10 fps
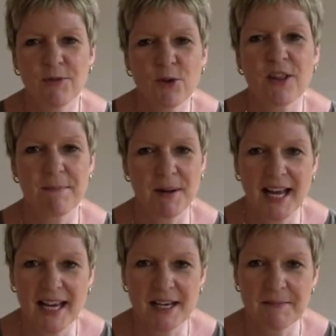if you're that
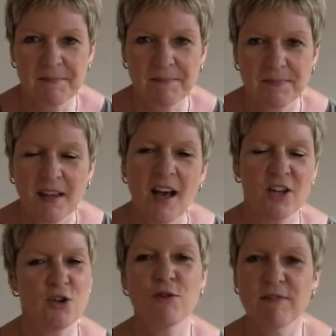player and
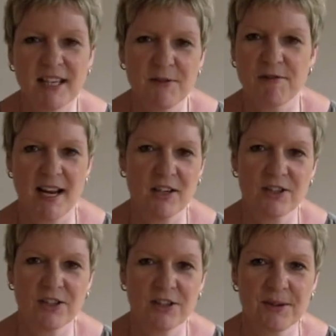you're ready for
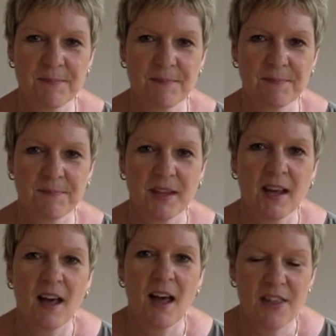action,
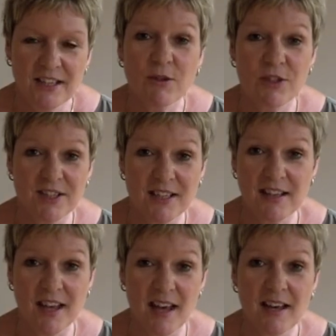then don't just sit
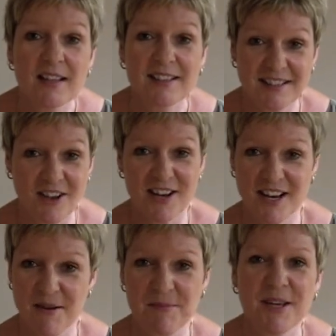there, sign
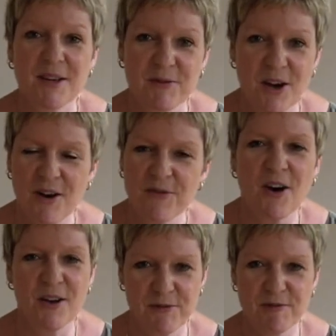up for our
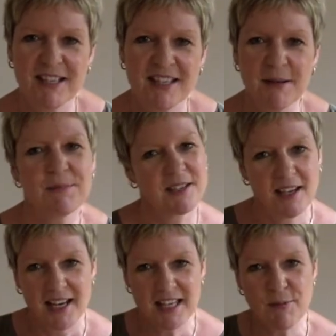five free tips
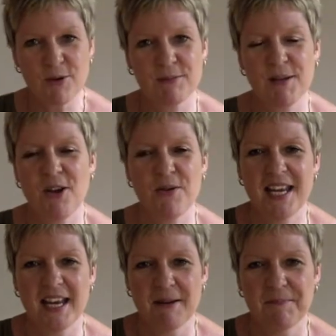in the box below
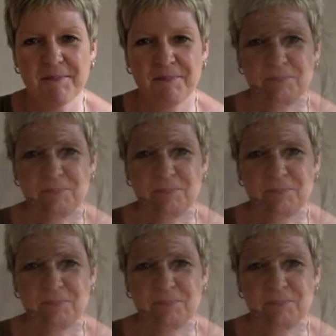here.